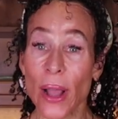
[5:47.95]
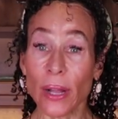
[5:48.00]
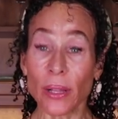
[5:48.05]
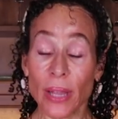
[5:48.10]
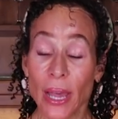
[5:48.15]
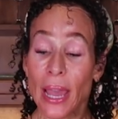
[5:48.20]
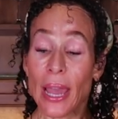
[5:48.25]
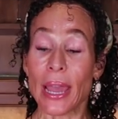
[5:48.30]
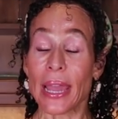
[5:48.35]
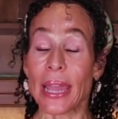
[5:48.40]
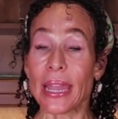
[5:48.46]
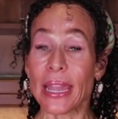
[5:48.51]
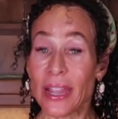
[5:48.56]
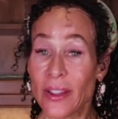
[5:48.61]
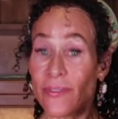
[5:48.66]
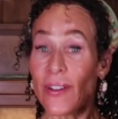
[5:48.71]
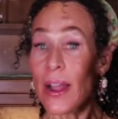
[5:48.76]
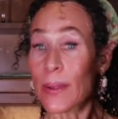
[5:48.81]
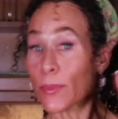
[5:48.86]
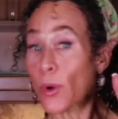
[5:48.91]
well,
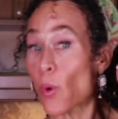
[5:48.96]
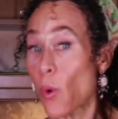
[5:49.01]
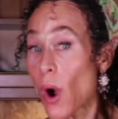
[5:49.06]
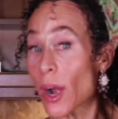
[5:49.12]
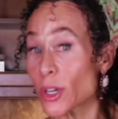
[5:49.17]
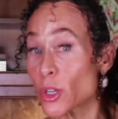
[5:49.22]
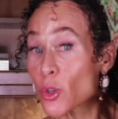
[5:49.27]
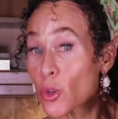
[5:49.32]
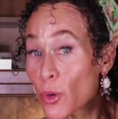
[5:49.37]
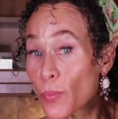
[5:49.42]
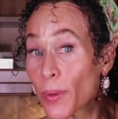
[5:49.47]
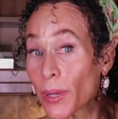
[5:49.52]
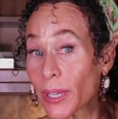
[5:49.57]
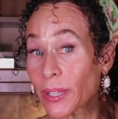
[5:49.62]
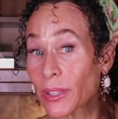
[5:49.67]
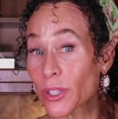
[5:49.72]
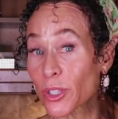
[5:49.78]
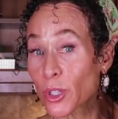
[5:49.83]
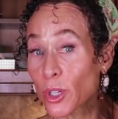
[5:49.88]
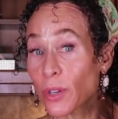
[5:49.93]
if I'm
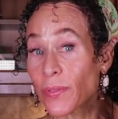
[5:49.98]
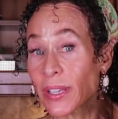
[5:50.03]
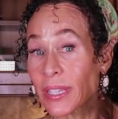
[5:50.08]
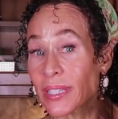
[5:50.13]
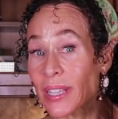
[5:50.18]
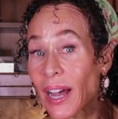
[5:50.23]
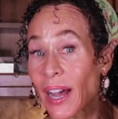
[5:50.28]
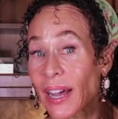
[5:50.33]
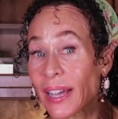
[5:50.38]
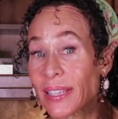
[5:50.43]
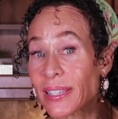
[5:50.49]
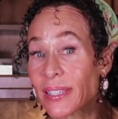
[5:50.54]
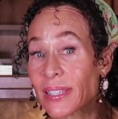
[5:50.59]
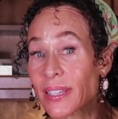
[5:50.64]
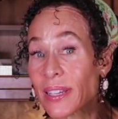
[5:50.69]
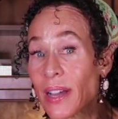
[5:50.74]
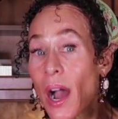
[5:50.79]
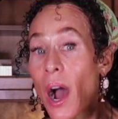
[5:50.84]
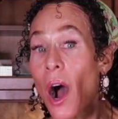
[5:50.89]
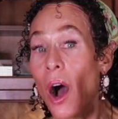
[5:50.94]
quadrupling the serving size,
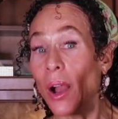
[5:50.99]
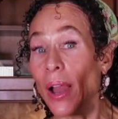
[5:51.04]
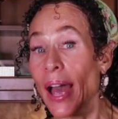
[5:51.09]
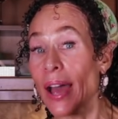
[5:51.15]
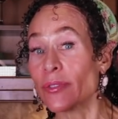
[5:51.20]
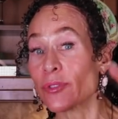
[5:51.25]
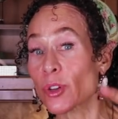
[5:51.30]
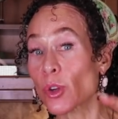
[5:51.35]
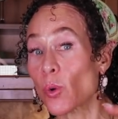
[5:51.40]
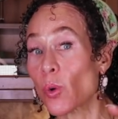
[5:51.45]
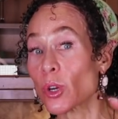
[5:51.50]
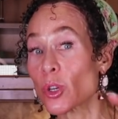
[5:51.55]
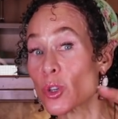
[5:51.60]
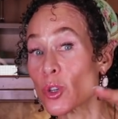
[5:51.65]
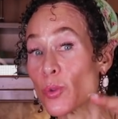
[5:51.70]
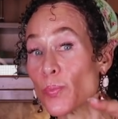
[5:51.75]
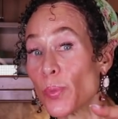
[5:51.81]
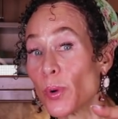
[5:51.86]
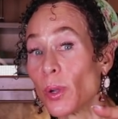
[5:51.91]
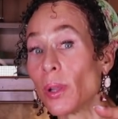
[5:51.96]
I'll have to
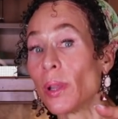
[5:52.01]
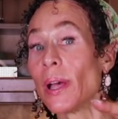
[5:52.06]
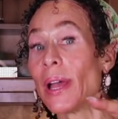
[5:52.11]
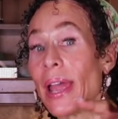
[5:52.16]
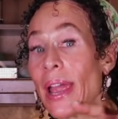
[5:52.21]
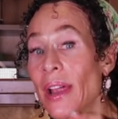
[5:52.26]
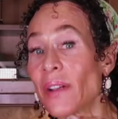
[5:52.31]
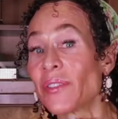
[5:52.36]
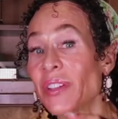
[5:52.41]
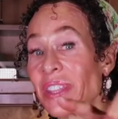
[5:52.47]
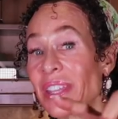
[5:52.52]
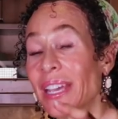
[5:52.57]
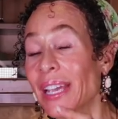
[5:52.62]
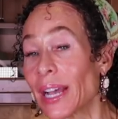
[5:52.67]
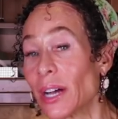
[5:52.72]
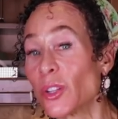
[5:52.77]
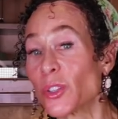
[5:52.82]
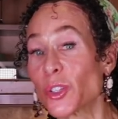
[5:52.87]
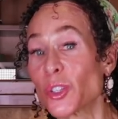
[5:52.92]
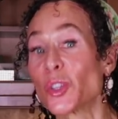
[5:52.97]
quadruple
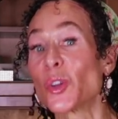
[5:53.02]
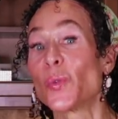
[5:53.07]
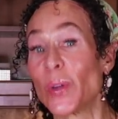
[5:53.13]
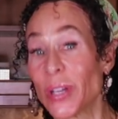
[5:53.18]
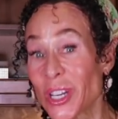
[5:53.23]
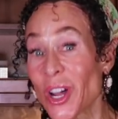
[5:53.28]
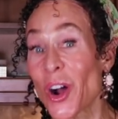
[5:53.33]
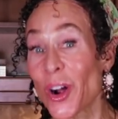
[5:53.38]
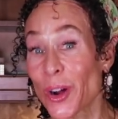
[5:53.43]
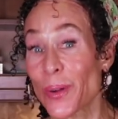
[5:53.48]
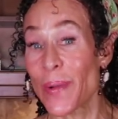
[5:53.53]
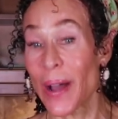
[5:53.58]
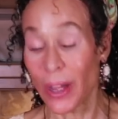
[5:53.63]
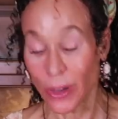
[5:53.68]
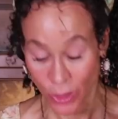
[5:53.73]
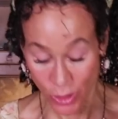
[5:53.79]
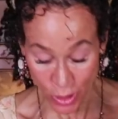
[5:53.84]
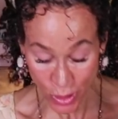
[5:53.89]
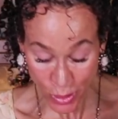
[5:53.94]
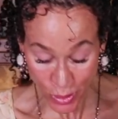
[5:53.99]
everything else we talk
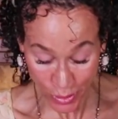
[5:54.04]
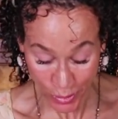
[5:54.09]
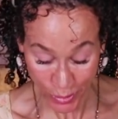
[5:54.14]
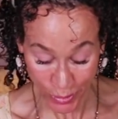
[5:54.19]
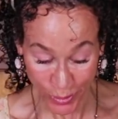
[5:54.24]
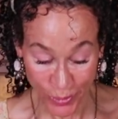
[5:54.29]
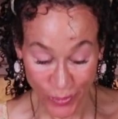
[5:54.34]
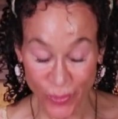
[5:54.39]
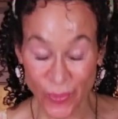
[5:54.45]
about too.